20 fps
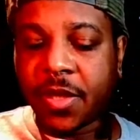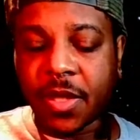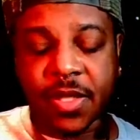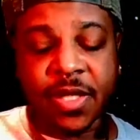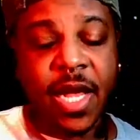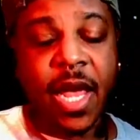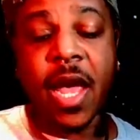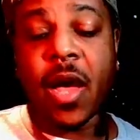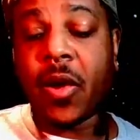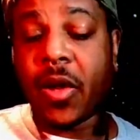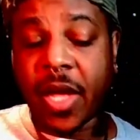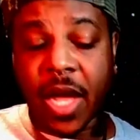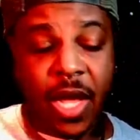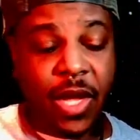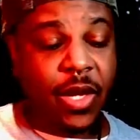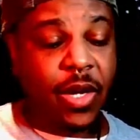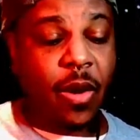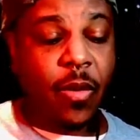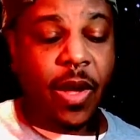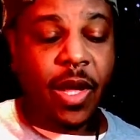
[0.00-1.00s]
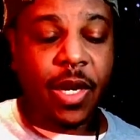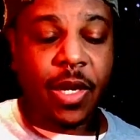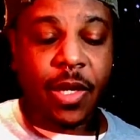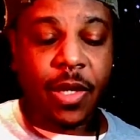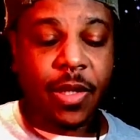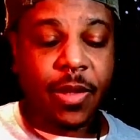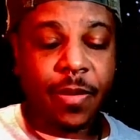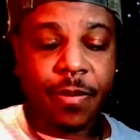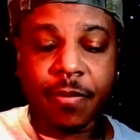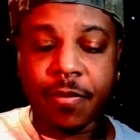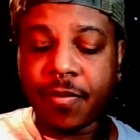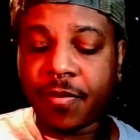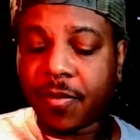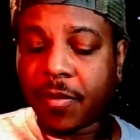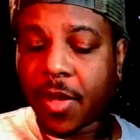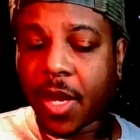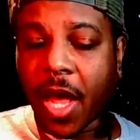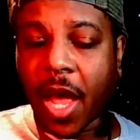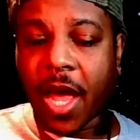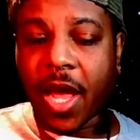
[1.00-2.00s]
to say, okay, you know what?
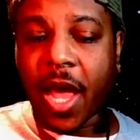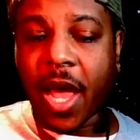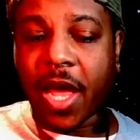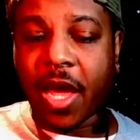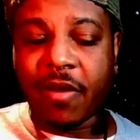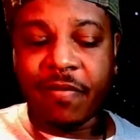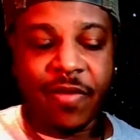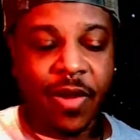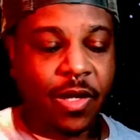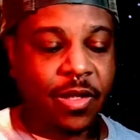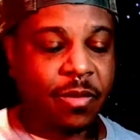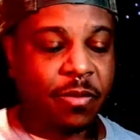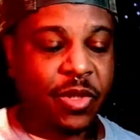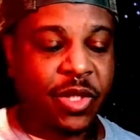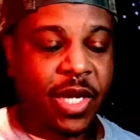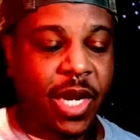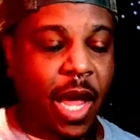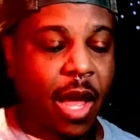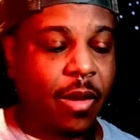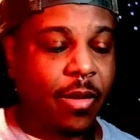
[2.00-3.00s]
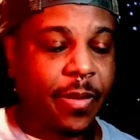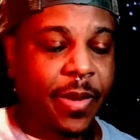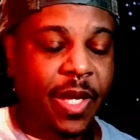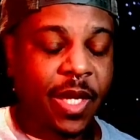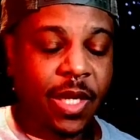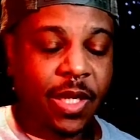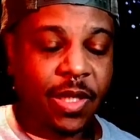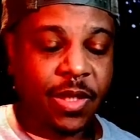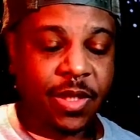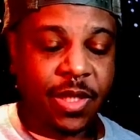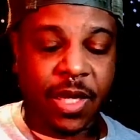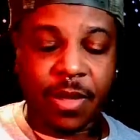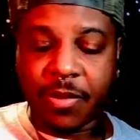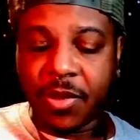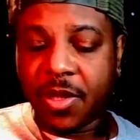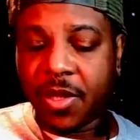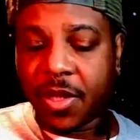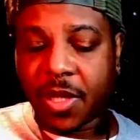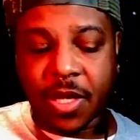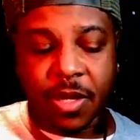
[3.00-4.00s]
I, I got to figure some shit out because
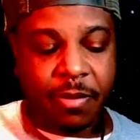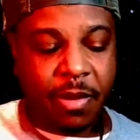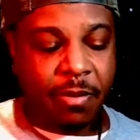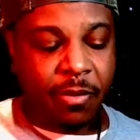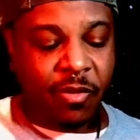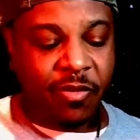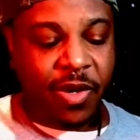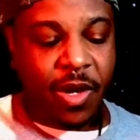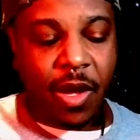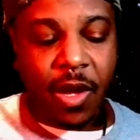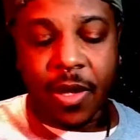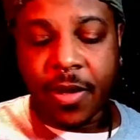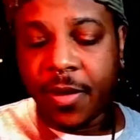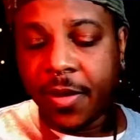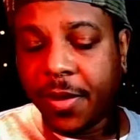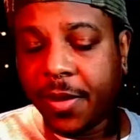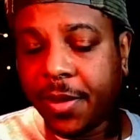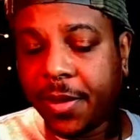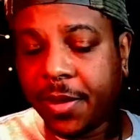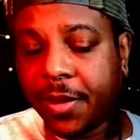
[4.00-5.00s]
Libra could be moving on.